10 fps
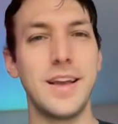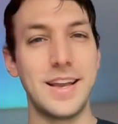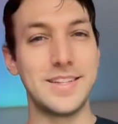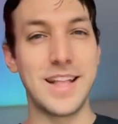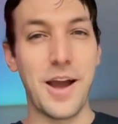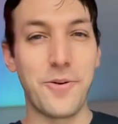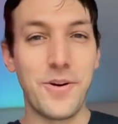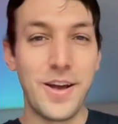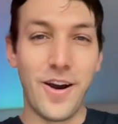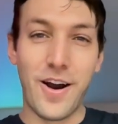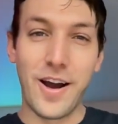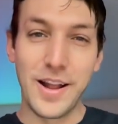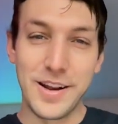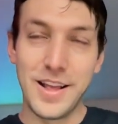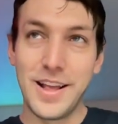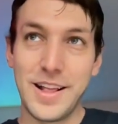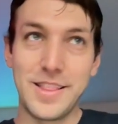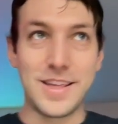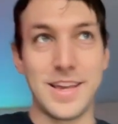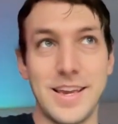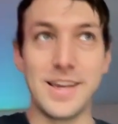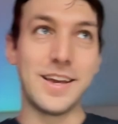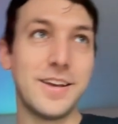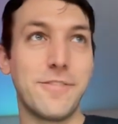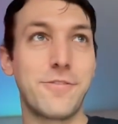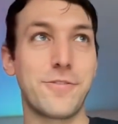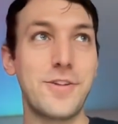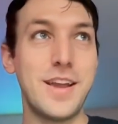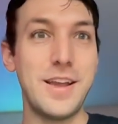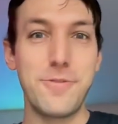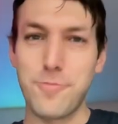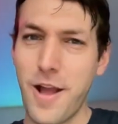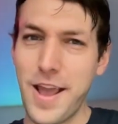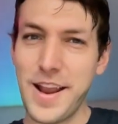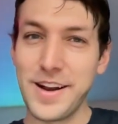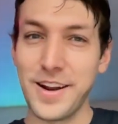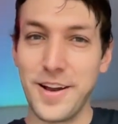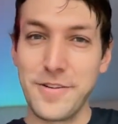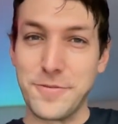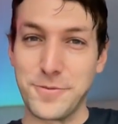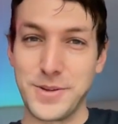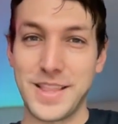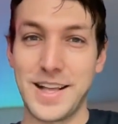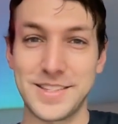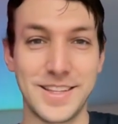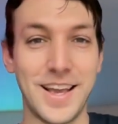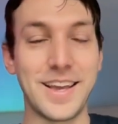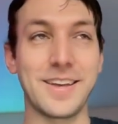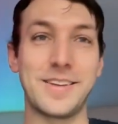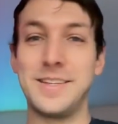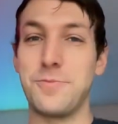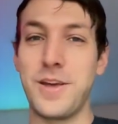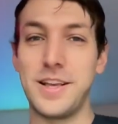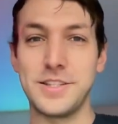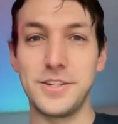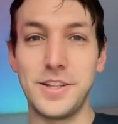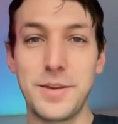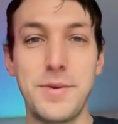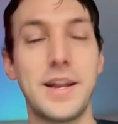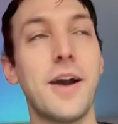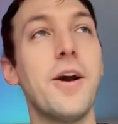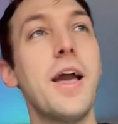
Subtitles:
he's now on the free reign of what that's like. He's a little like me now.